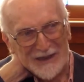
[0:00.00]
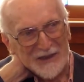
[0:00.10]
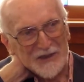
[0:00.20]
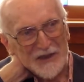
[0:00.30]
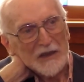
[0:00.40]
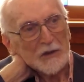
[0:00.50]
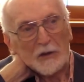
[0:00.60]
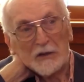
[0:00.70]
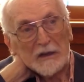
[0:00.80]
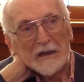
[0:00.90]
yes,
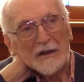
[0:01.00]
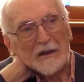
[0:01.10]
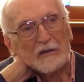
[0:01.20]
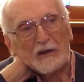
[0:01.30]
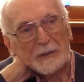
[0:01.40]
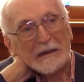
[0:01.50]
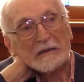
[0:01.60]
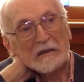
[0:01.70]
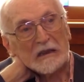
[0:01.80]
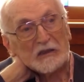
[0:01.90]
no, they, they,
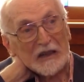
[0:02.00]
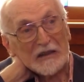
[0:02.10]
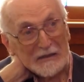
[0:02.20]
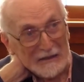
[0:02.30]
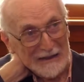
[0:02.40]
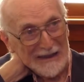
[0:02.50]
respected each other.